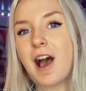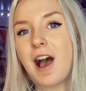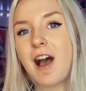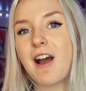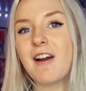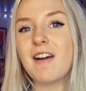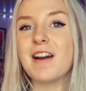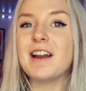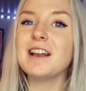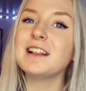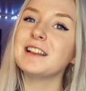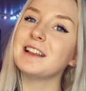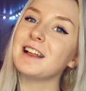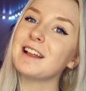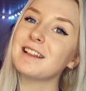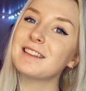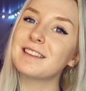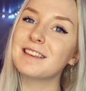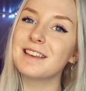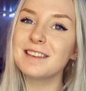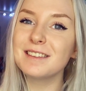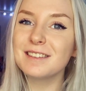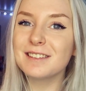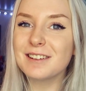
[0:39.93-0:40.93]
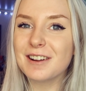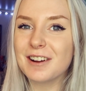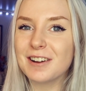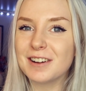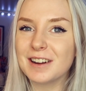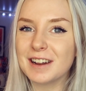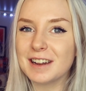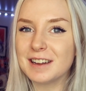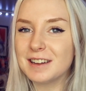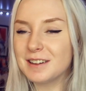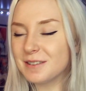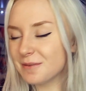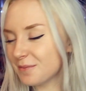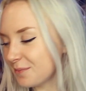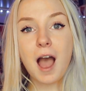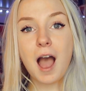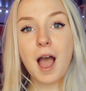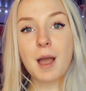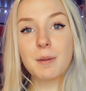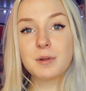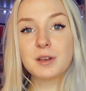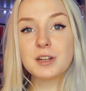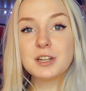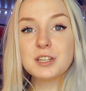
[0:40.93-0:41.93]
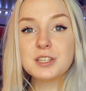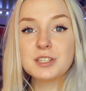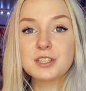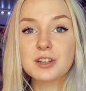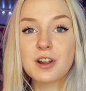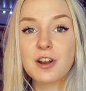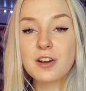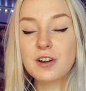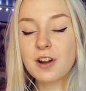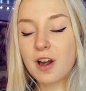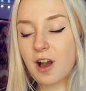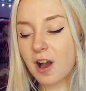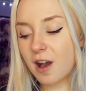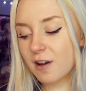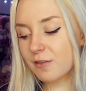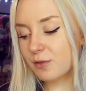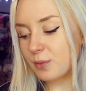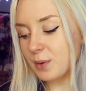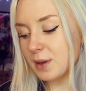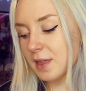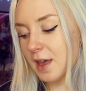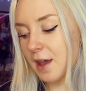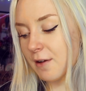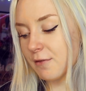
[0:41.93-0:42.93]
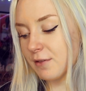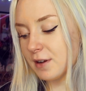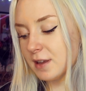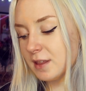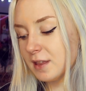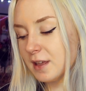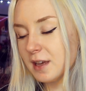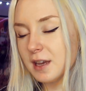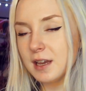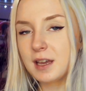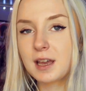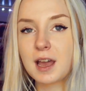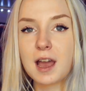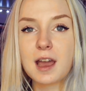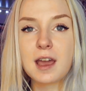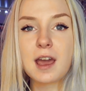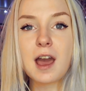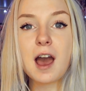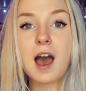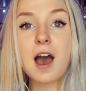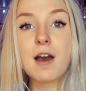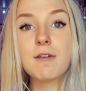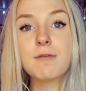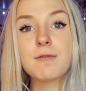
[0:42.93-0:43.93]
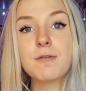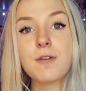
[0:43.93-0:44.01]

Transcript: Alright, let's get started. I'm going to start off with everything I got